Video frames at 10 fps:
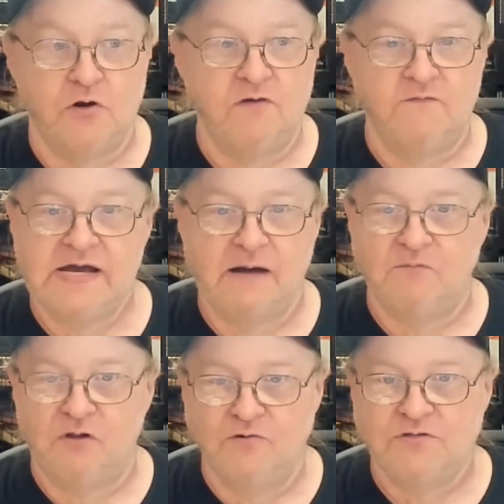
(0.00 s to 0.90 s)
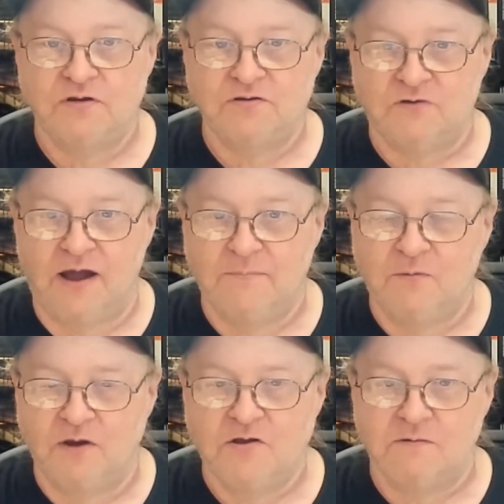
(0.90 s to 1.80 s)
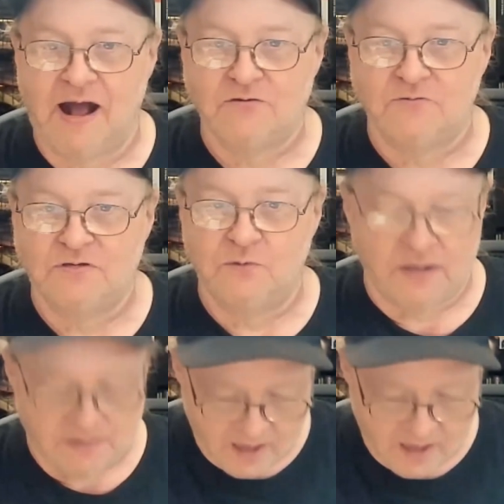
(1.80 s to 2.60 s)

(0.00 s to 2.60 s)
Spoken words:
don't even come close to describing what you're actually doing.